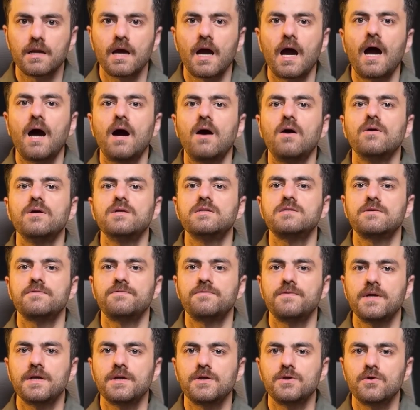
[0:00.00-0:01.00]
how it
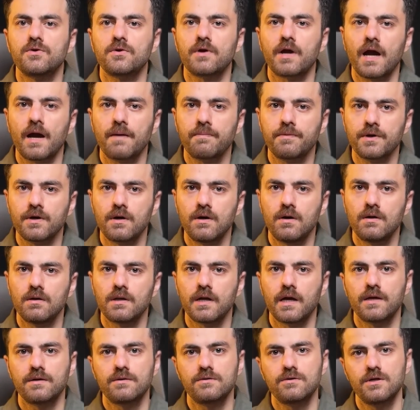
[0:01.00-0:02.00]
affects your capital
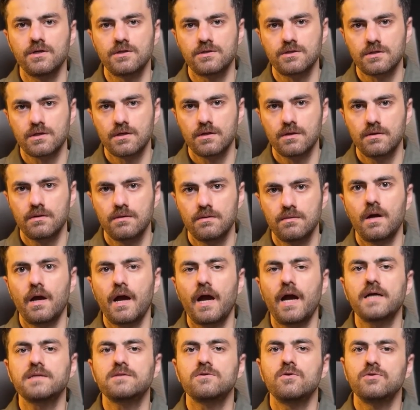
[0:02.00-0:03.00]
and risk.
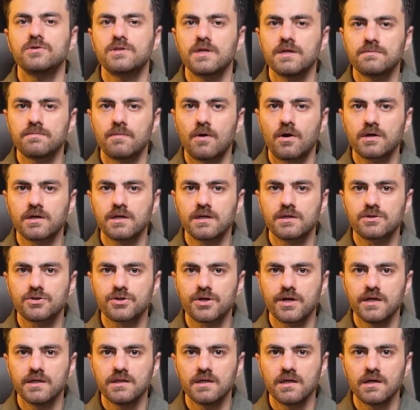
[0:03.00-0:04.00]
At Otet market
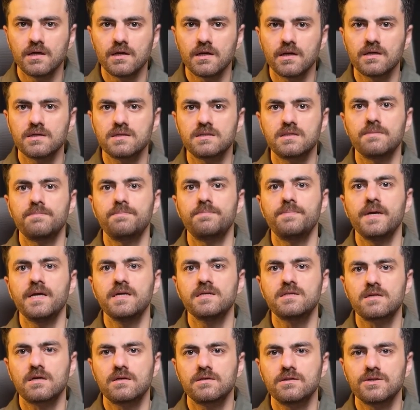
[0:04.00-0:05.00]
trading is
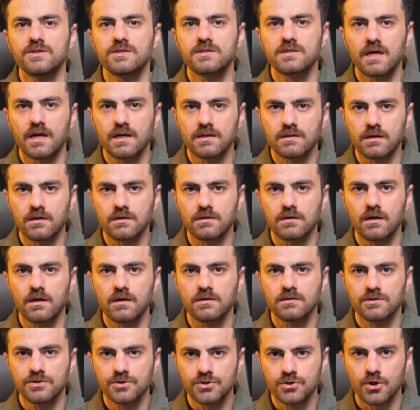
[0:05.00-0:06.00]
based on the standard
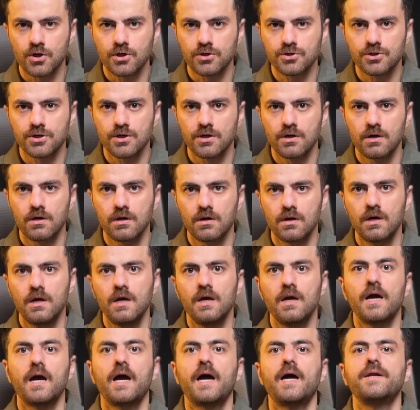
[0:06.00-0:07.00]
lot structure,
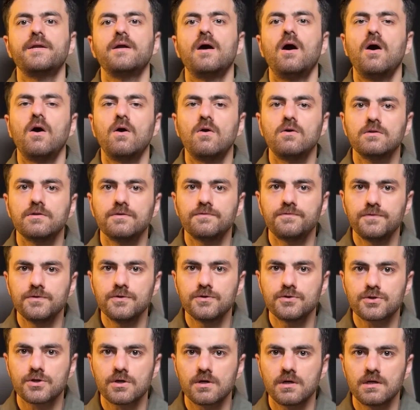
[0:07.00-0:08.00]
and all the
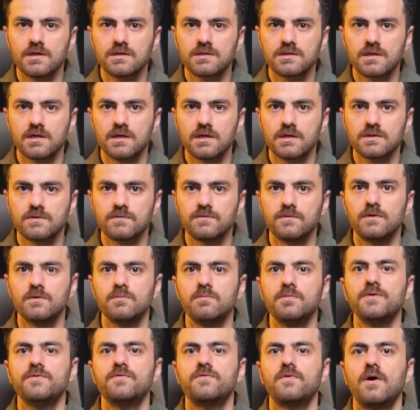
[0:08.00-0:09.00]
future lessons will
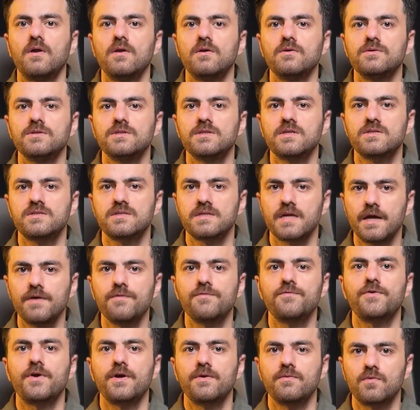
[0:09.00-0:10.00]
be following the same
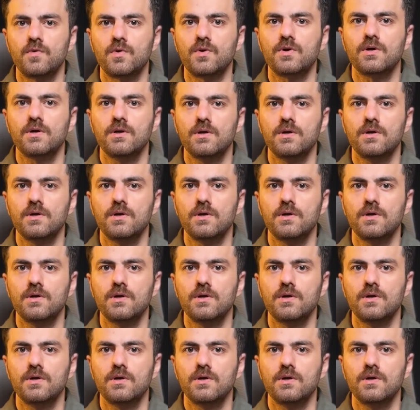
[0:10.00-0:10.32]
framework.